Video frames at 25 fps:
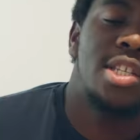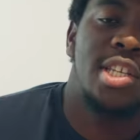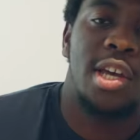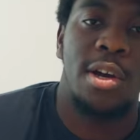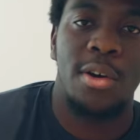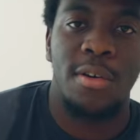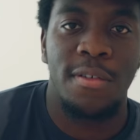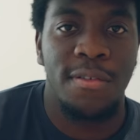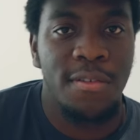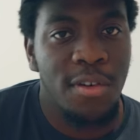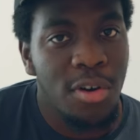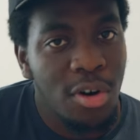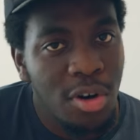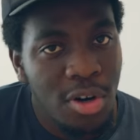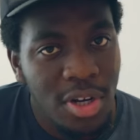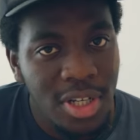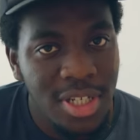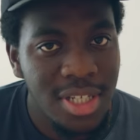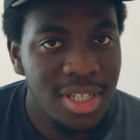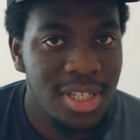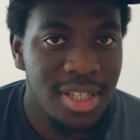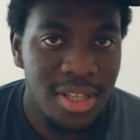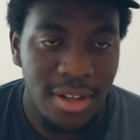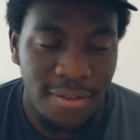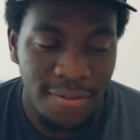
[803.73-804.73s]
So of
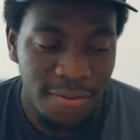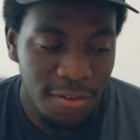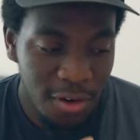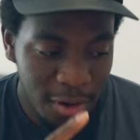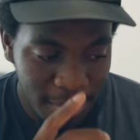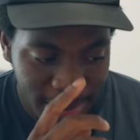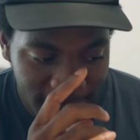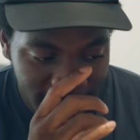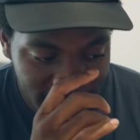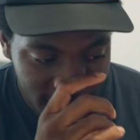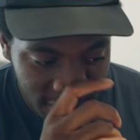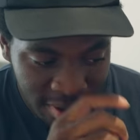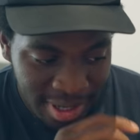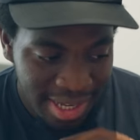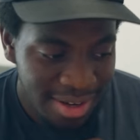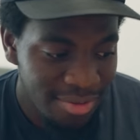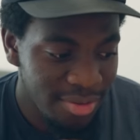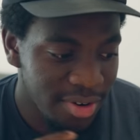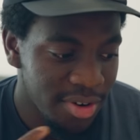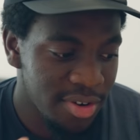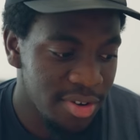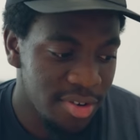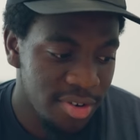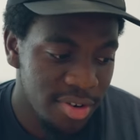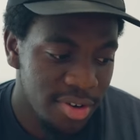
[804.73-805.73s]
course, the four people he
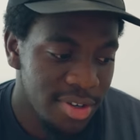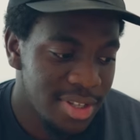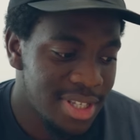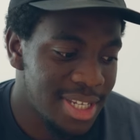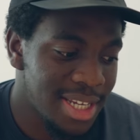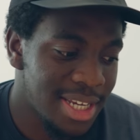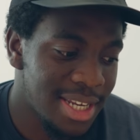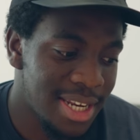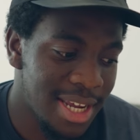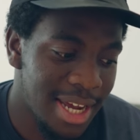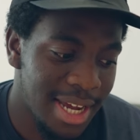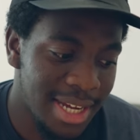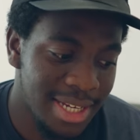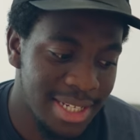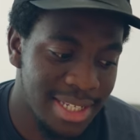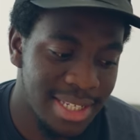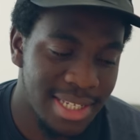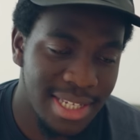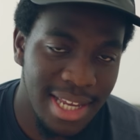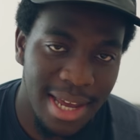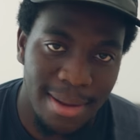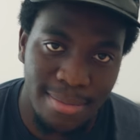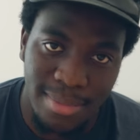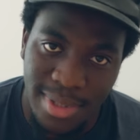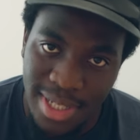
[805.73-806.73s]
recruited
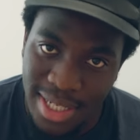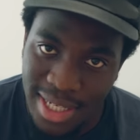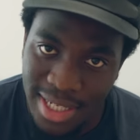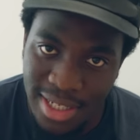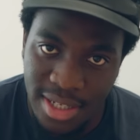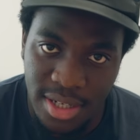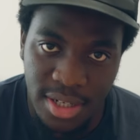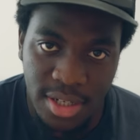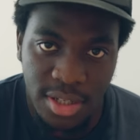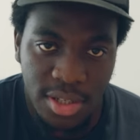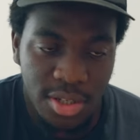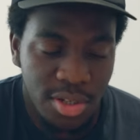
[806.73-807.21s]
accepted